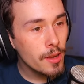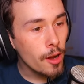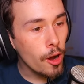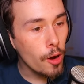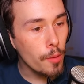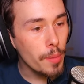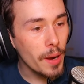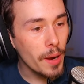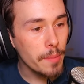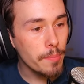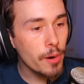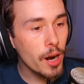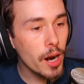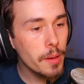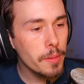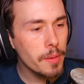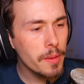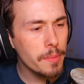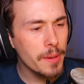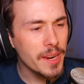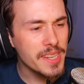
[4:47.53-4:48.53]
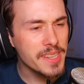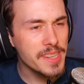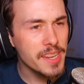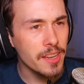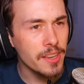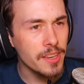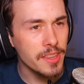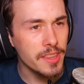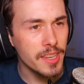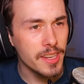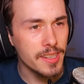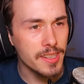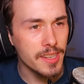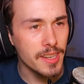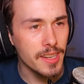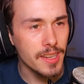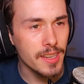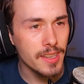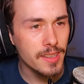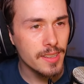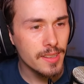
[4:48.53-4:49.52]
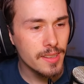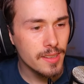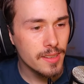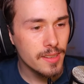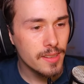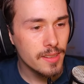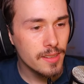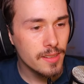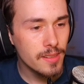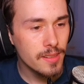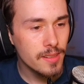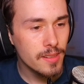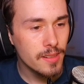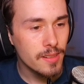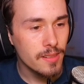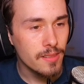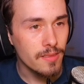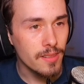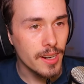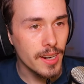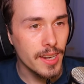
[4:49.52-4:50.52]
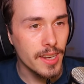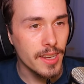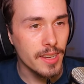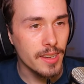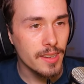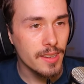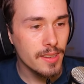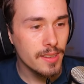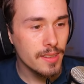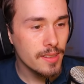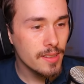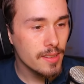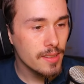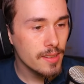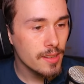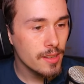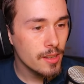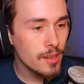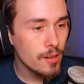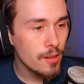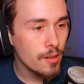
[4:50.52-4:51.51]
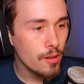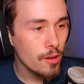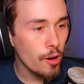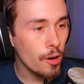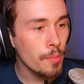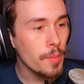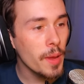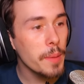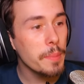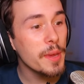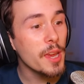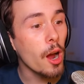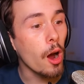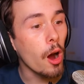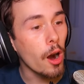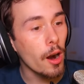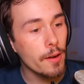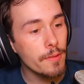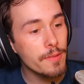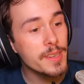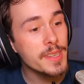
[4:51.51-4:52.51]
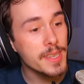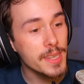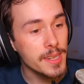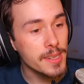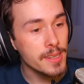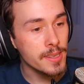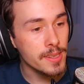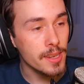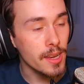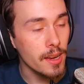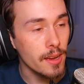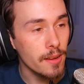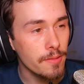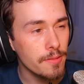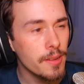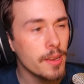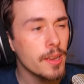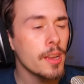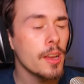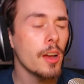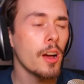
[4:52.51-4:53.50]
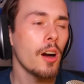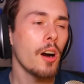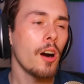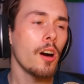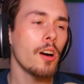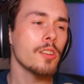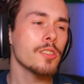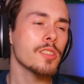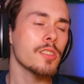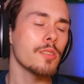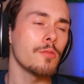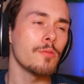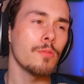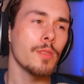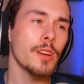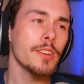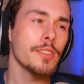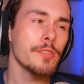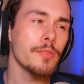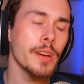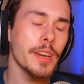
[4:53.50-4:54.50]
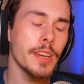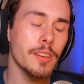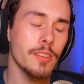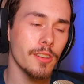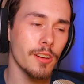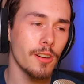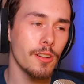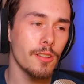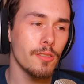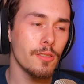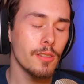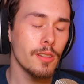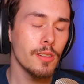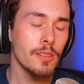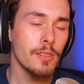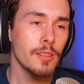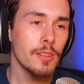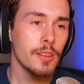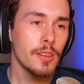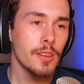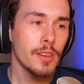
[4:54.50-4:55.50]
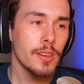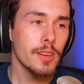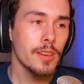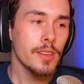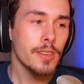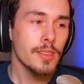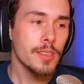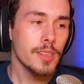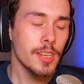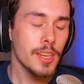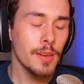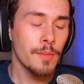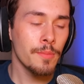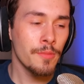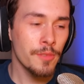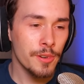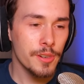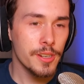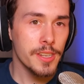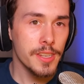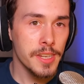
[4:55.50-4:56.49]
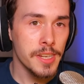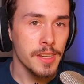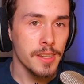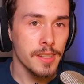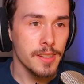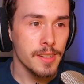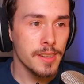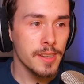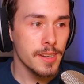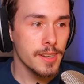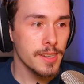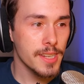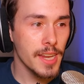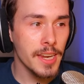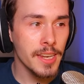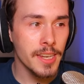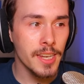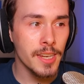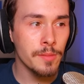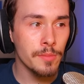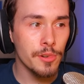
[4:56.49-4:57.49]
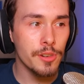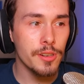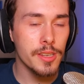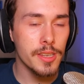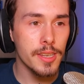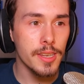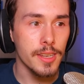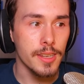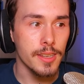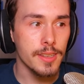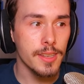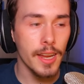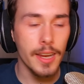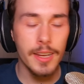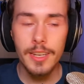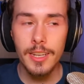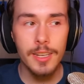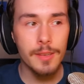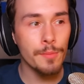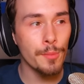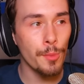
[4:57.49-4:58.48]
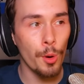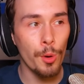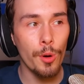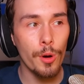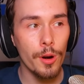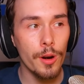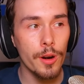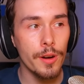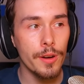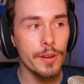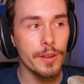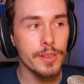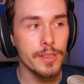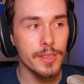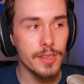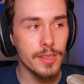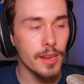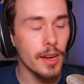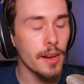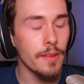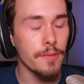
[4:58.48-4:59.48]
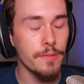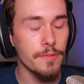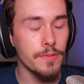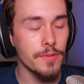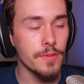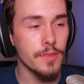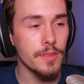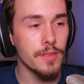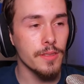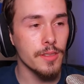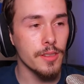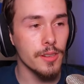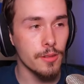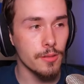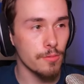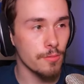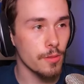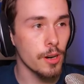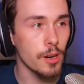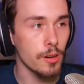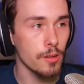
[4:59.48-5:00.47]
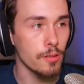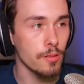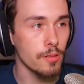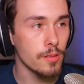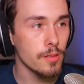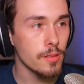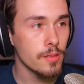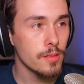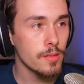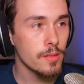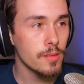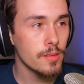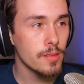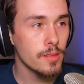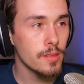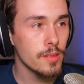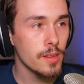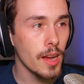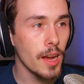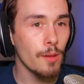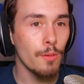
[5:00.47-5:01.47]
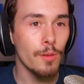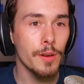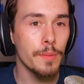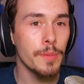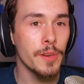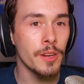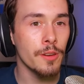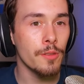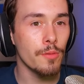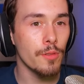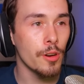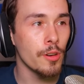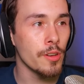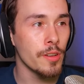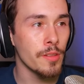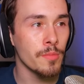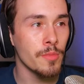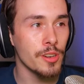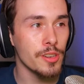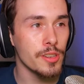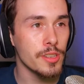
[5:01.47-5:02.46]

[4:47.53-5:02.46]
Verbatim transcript: Oh, by probably by selling things, huh? Right? Or maybe harvesting stuff. Also, where do I go to get more seeds? Because I need more seeds. I need more stuff to grow. I would have been growing more